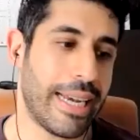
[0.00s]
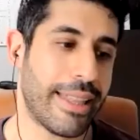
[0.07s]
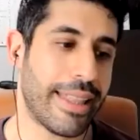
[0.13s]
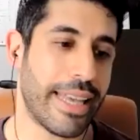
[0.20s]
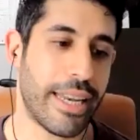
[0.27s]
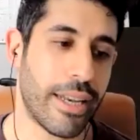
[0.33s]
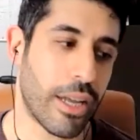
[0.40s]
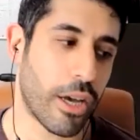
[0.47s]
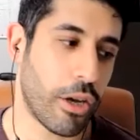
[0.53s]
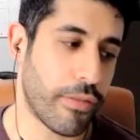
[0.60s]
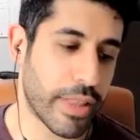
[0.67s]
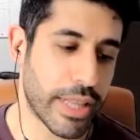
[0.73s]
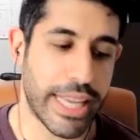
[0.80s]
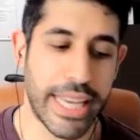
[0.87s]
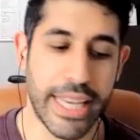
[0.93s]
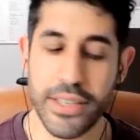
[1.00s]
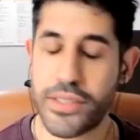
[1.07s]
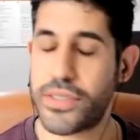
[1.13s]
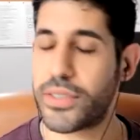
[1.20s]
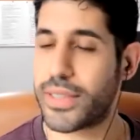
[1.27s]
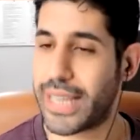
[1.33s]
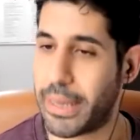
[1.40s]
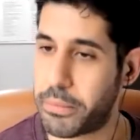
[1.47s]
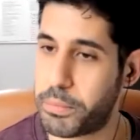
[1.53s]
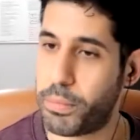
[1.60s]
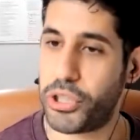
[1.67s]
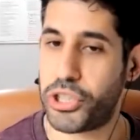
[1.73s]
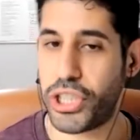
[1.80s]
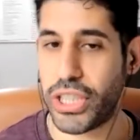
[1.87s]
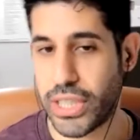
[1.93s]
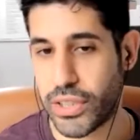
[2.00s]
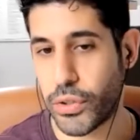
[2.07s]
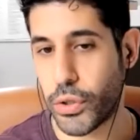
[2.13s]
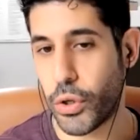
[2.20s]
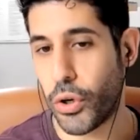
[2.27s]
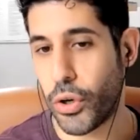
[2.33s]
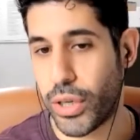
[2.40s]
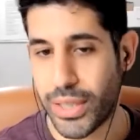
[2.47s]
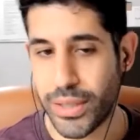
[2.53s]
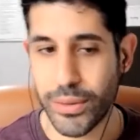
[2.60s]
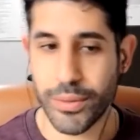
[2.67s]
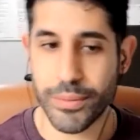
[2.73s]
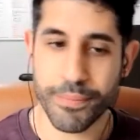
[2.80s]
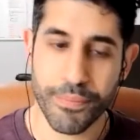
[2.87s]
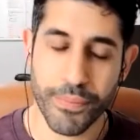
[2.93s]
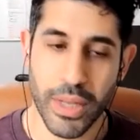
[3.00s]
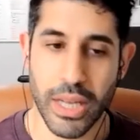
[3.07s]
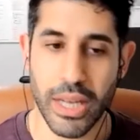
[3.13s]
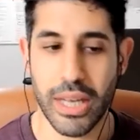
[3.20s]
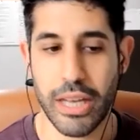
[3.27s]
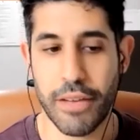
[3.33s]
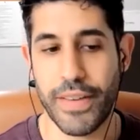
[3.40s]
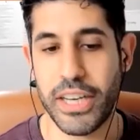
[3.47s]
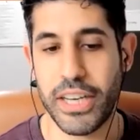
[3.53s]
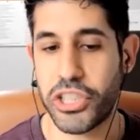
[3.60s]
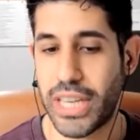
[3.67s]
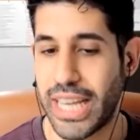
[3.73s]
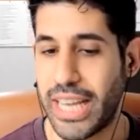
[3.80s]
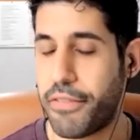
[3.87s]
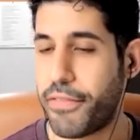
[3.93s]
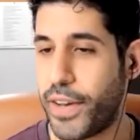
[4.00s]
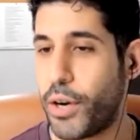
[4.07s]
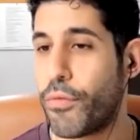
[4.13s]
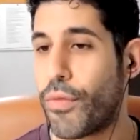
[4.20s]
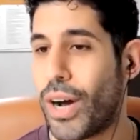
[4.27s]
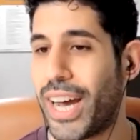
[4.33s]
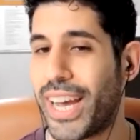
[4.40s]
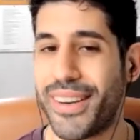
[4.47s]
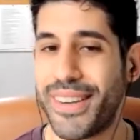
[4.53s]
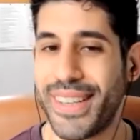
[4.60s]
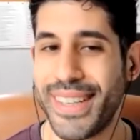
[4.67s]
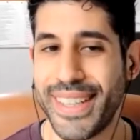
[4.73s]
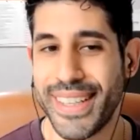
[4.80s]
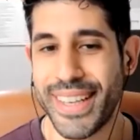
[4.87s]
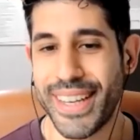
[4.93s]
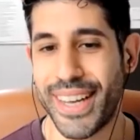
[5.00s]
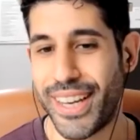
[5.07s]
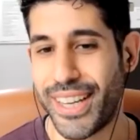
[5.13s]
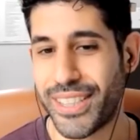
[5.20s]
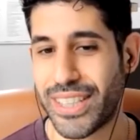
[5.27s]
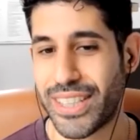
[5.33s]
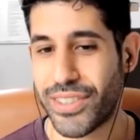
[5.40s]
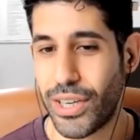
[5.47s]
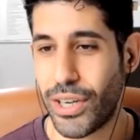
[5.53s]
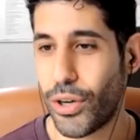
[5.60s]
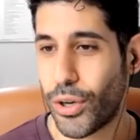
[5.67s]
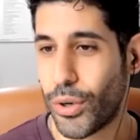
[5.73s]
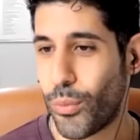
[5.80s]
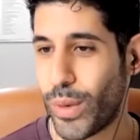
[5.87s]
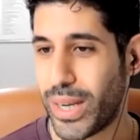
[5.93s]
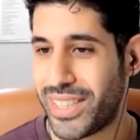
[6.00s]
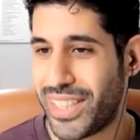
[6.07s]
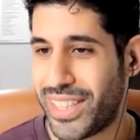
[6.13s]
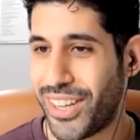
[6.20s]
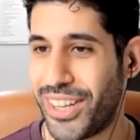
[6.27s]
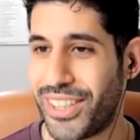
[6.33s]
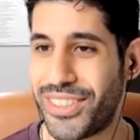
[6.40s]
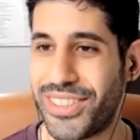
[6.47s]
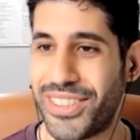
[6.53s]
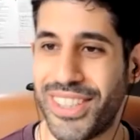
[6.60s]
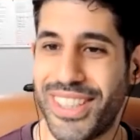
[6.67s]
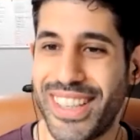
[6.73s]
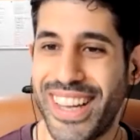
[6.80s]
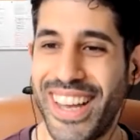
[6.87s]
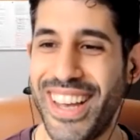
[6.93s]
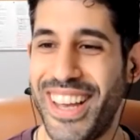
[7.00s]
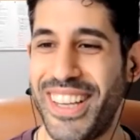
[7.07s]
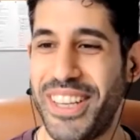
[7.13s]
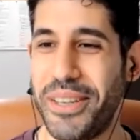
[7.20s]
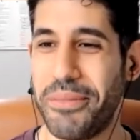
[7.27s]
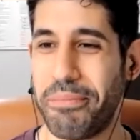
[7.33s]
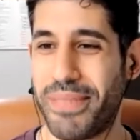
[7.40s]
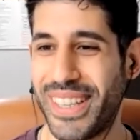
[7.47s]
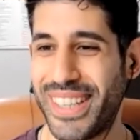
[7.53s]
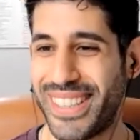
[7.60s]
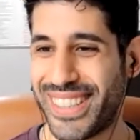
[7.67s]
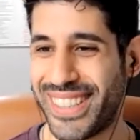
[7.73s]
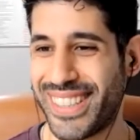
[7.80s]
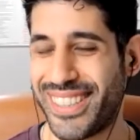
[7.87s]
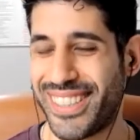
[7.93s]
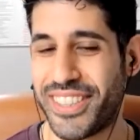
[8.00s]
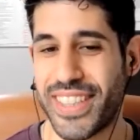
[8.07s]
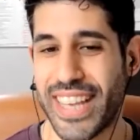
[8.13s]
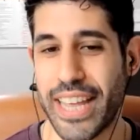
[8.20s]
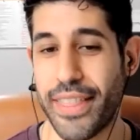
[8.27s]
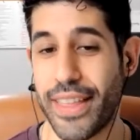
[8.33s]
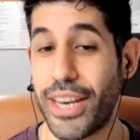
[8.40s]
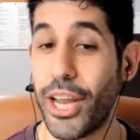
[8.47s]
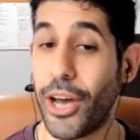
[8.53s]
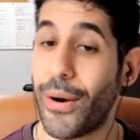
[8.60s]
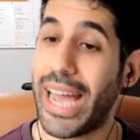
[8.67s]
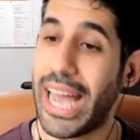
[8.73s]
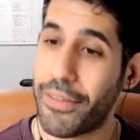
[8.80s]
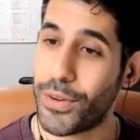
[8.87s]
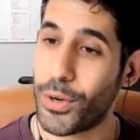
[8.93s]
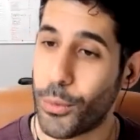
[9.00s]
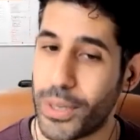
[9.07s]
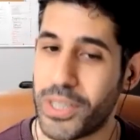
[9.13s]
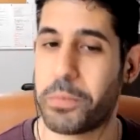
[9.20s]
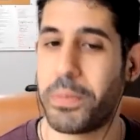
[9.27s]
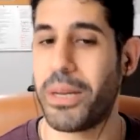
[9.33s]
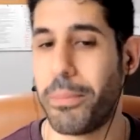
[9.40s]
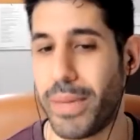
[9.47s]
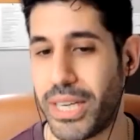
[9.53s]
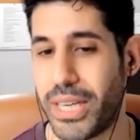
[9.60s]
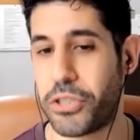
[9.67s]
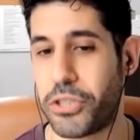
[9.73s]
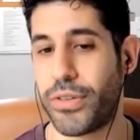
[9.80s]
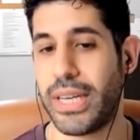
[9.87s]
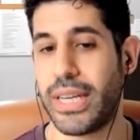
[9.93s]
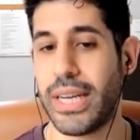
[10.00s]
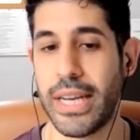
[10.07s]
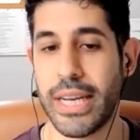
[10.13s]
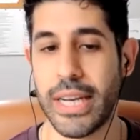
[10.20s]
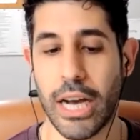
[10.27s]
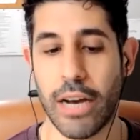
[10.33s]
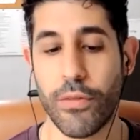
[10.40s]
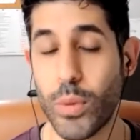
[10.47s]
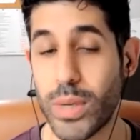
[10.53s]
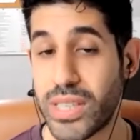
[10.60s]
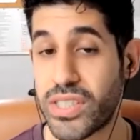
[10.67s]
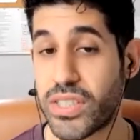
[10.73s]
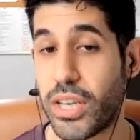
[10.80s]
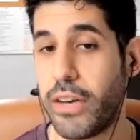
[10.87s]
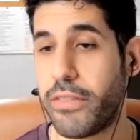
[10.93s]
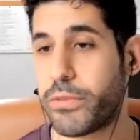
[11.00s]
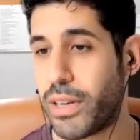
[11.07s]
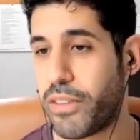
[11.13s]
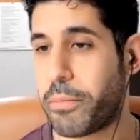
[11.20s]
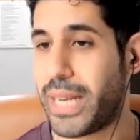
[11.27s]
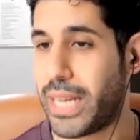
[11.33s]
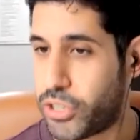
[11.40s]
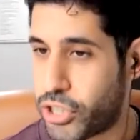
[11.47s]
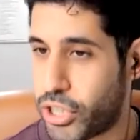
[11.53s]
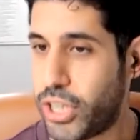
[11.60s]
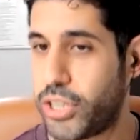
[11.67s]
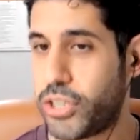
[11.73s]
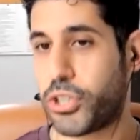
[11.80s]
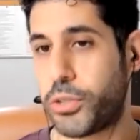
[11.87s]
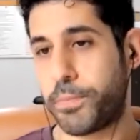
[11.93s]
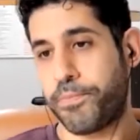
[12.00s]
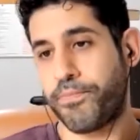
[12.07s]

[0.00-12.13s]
then over the years, kept pushing the door, and eventually it felt right. So that's a long-winded answer to say that, no, I haven't always been in ministry. I've always served when I've been at church.